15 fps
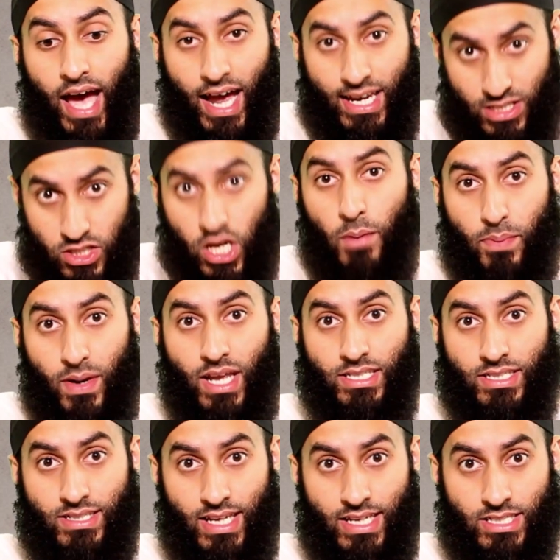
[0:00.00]
and interpret
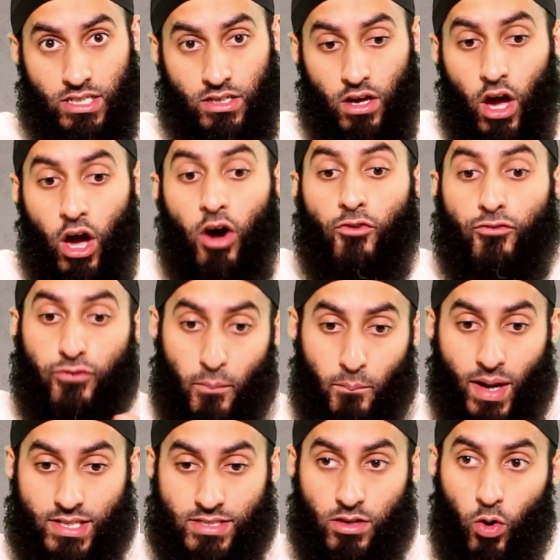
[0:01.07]
legislation from
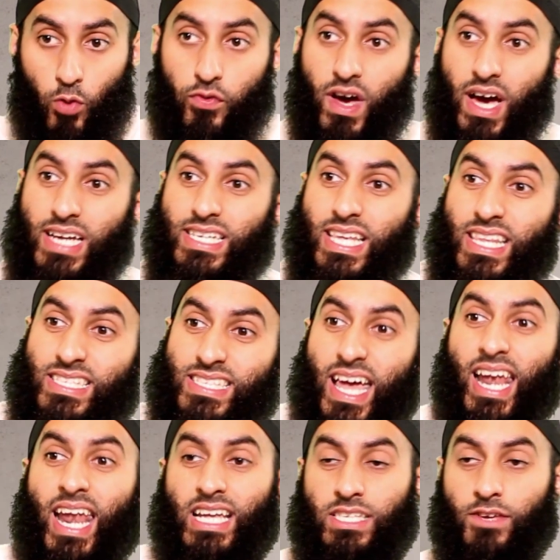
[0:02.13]
myself to this
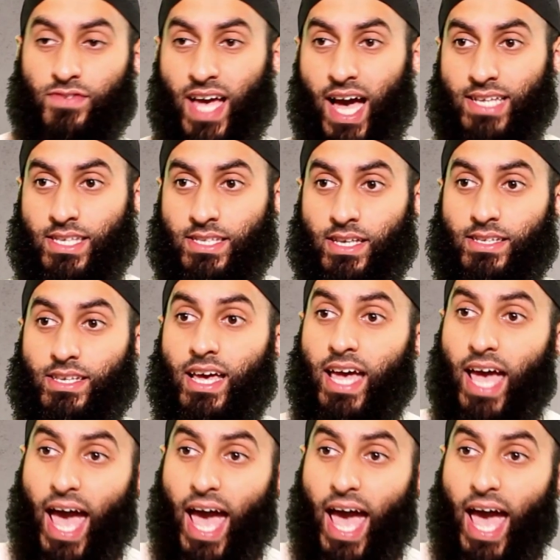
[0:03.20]
elective candidate,